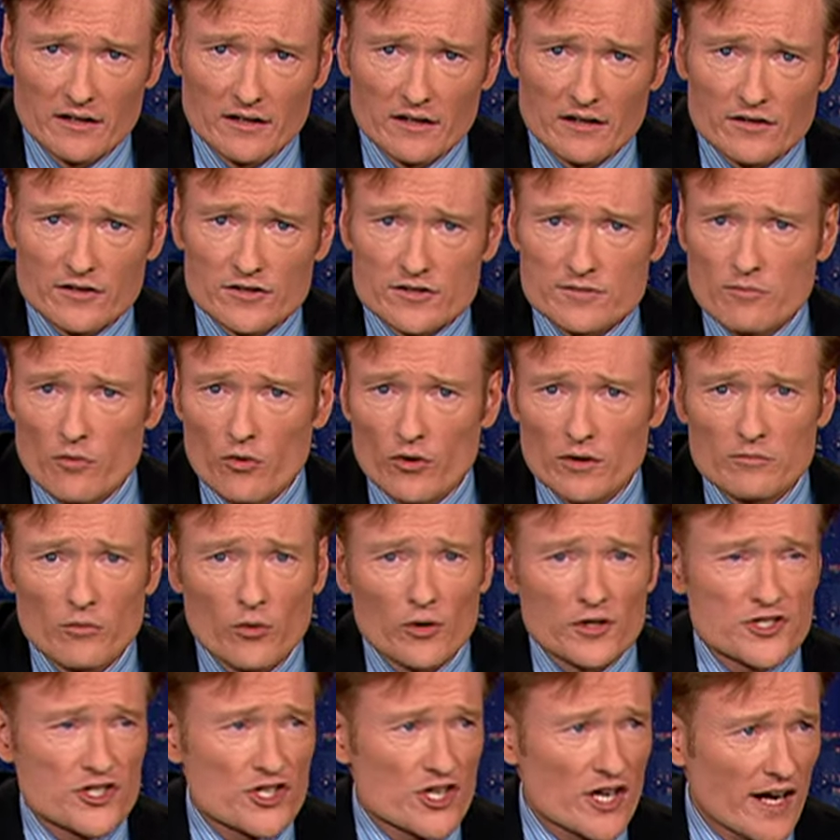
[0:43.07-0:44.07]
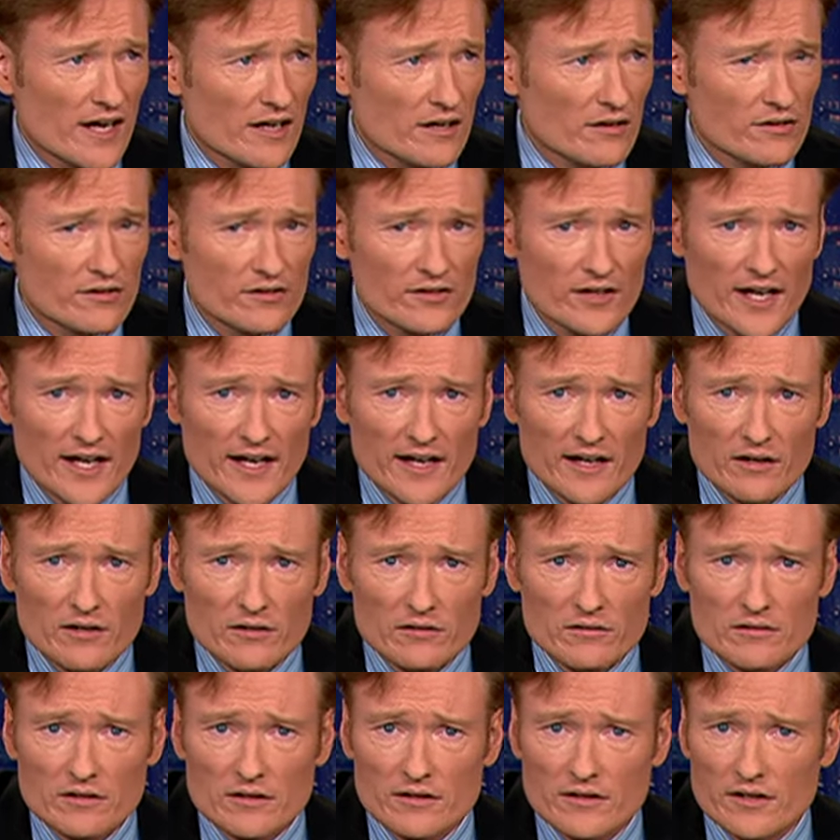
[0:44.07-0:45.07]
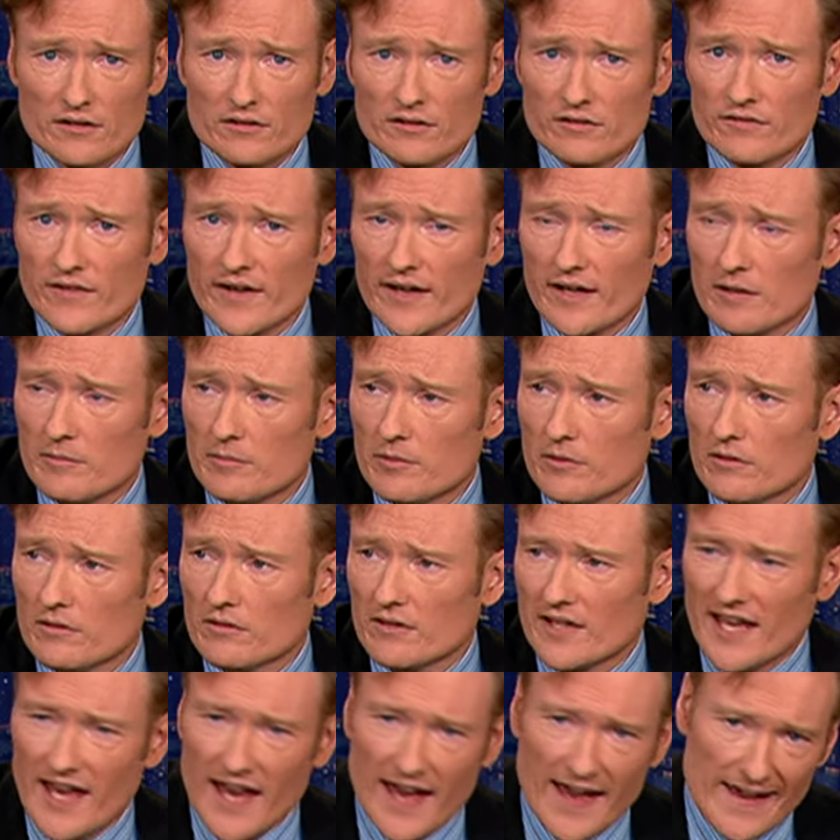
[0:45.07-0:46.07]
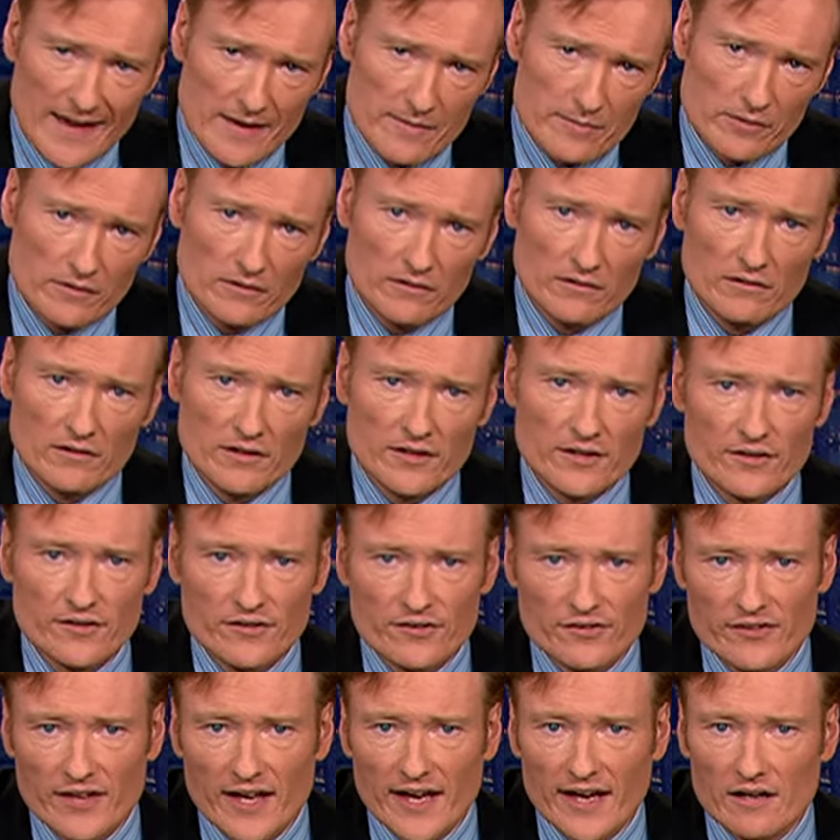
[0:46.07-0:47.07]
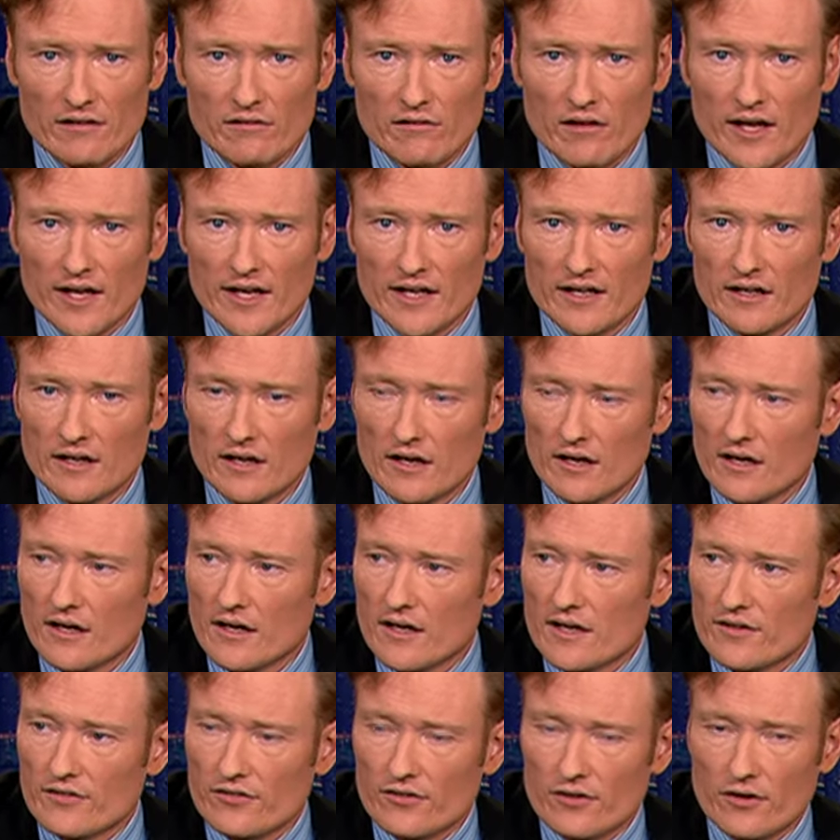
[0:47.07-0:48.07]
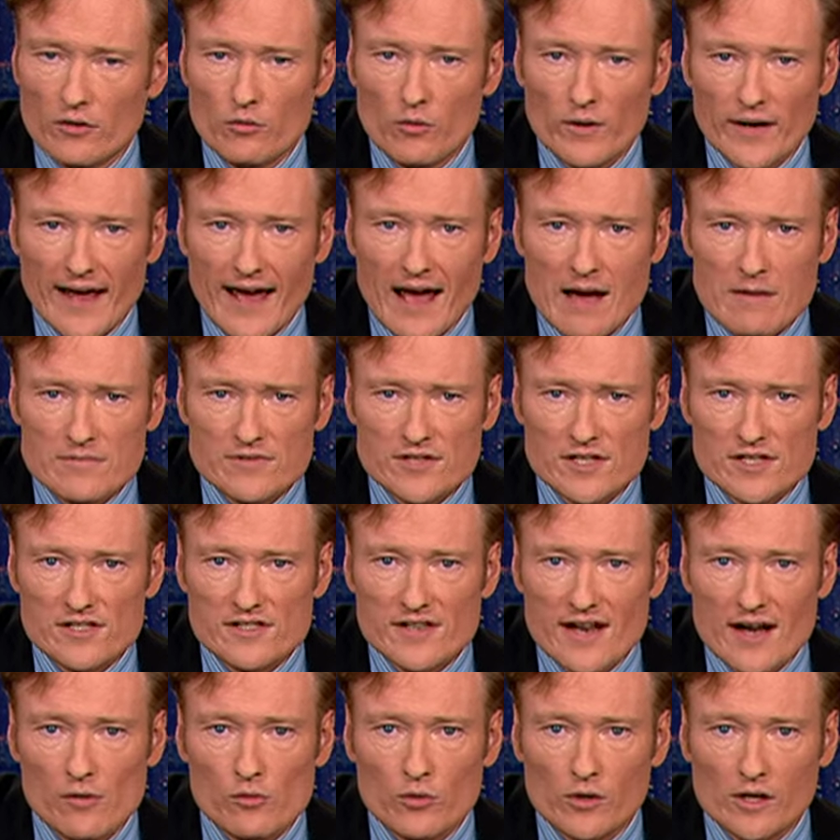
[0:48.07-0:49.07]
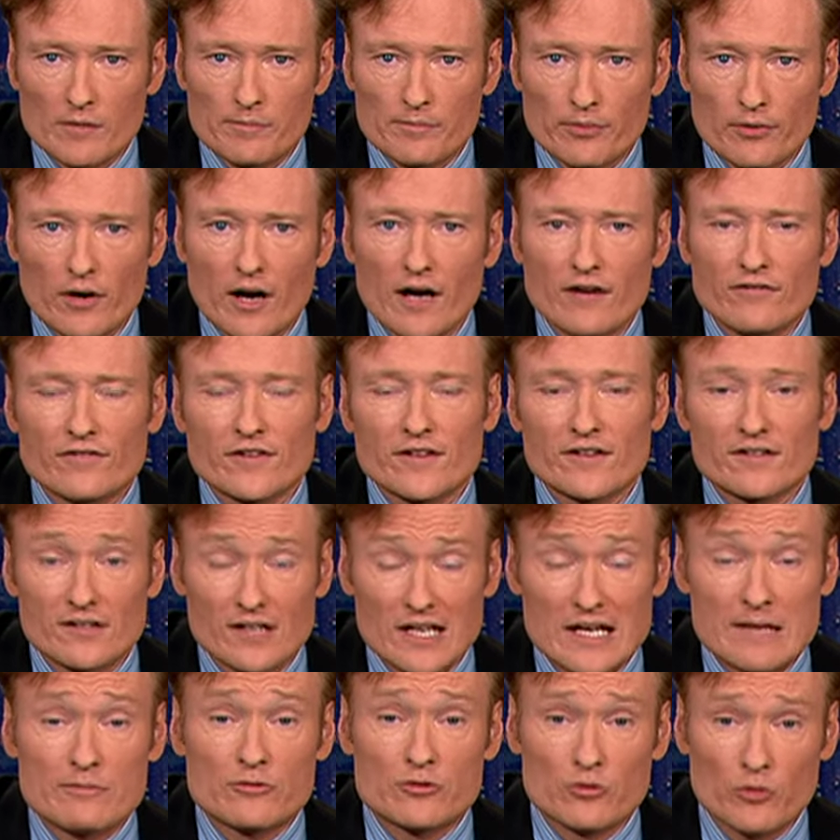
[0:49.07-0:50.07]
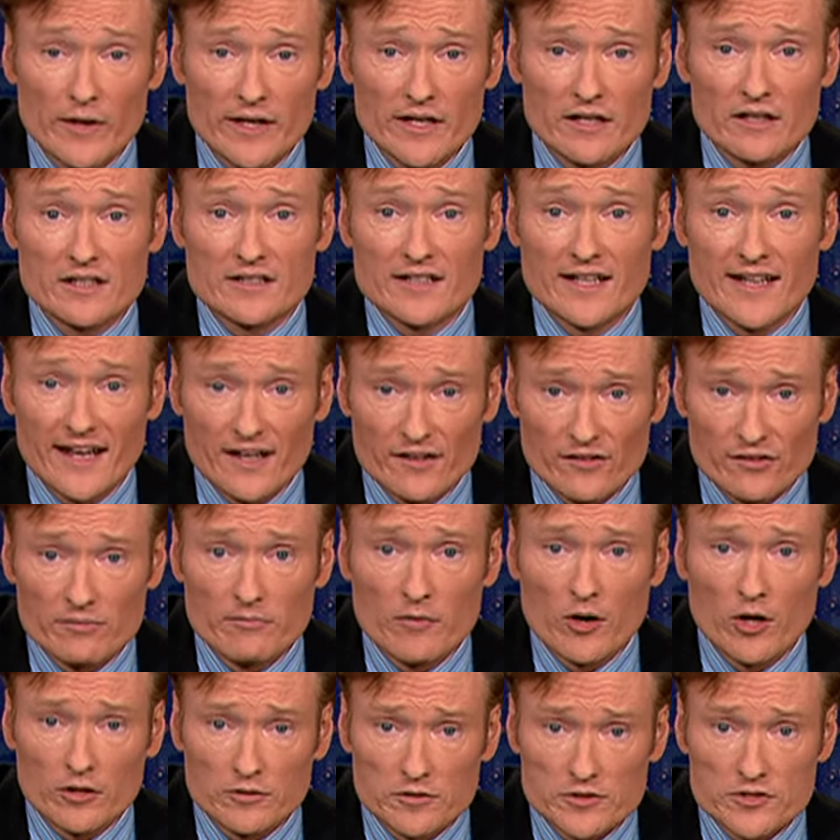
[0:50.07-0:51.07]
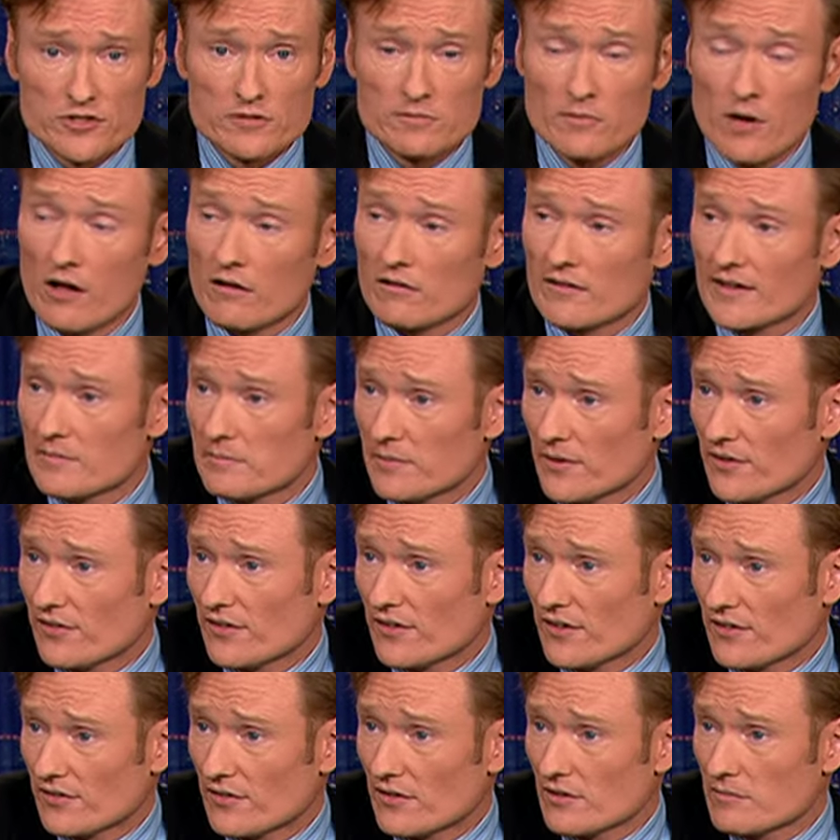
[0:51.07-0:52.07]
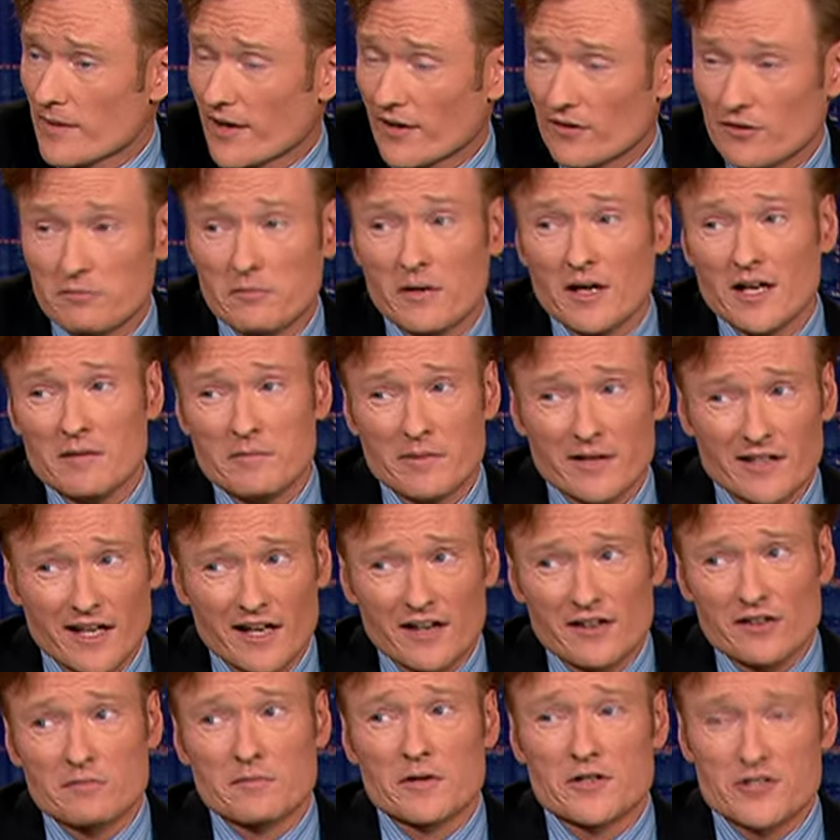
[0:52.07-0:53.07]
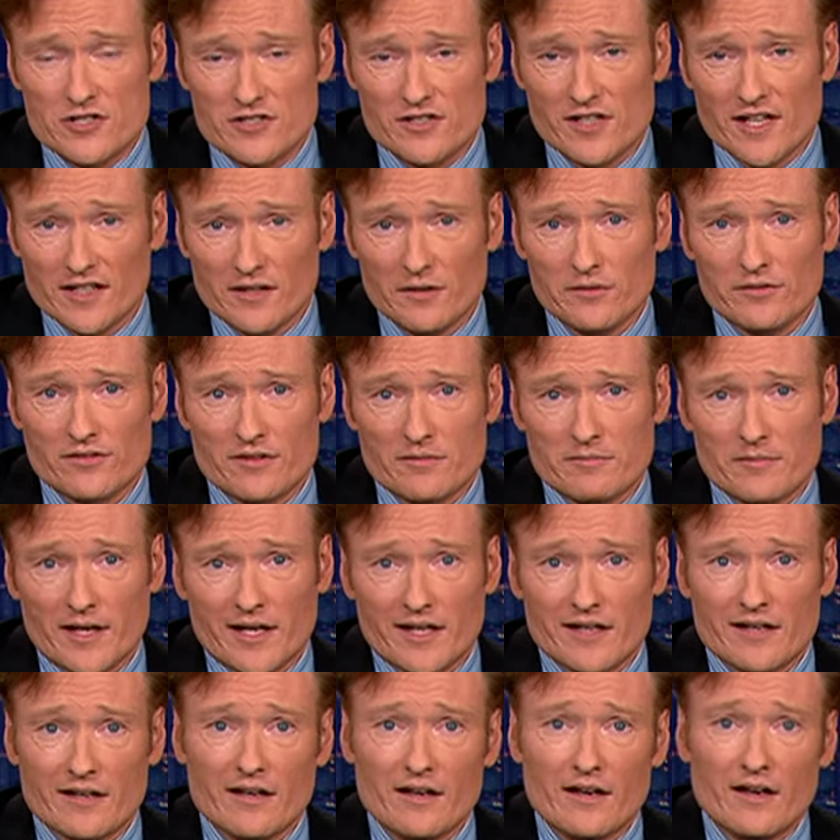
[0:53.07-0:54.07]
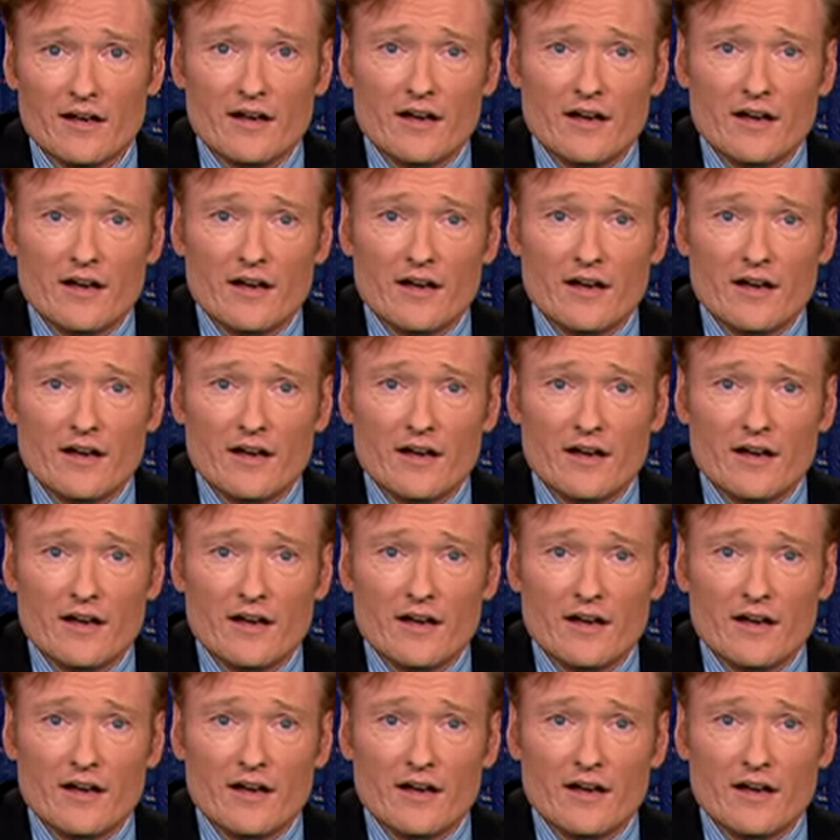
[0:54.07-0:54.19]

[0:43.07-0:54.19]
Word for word: There's more and more channels now that are available, cable, satellite. So what happens is network profits keep dwindling. They get smaller and smaller. N B C still makes money, but not as much as they used to make.